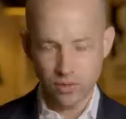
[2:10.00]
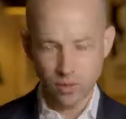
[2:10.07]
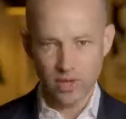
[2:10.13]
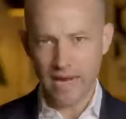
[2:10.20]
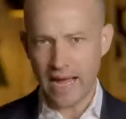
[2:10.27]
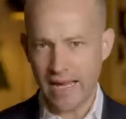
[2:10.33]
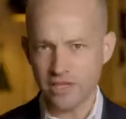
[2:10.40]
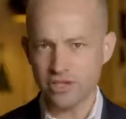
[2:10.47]
So what
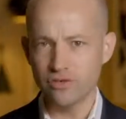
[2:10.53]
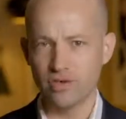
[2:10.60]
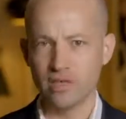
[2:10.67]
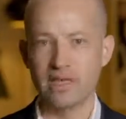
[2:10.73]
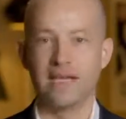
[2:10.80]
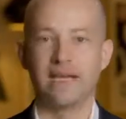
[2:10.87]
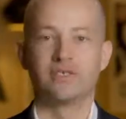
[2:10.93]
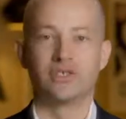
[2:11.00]
an agent
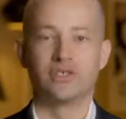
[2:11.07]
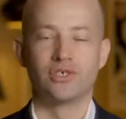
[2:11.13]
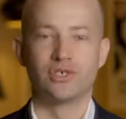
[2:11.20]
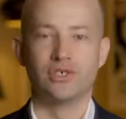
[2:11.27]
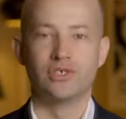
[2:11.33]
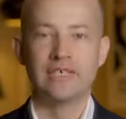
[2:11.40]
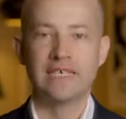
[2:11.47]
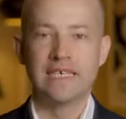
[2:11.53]
really needs to
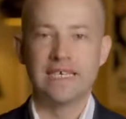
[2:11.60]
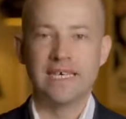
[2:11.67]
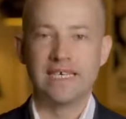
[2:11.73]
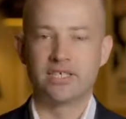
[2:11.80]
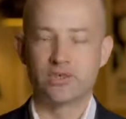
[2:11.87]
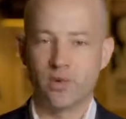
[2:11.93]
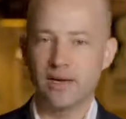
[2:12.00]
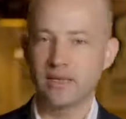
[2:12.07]
do
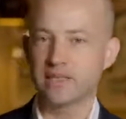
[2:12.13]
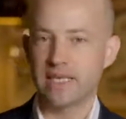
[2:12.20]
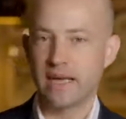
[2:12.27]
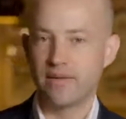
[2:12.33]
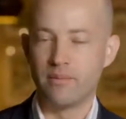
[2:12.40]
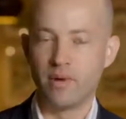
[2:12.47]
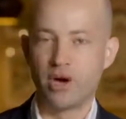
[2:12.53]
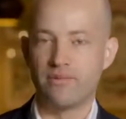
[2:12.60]
is to
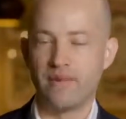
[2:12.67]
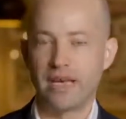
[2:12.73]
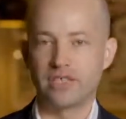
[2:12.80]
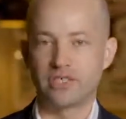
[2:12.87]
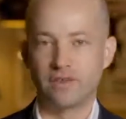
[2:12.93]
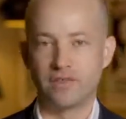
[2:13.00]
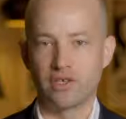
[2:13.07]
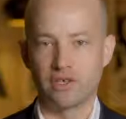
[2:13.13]
understand the
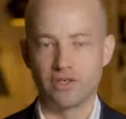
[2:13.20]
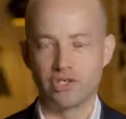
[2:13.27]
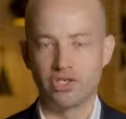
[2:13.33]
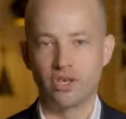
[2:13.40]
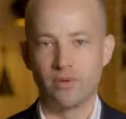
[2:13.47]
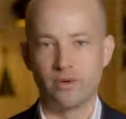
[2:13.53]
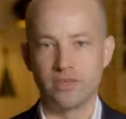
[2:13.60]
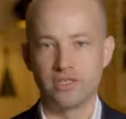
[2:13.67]
motivation of the consumer.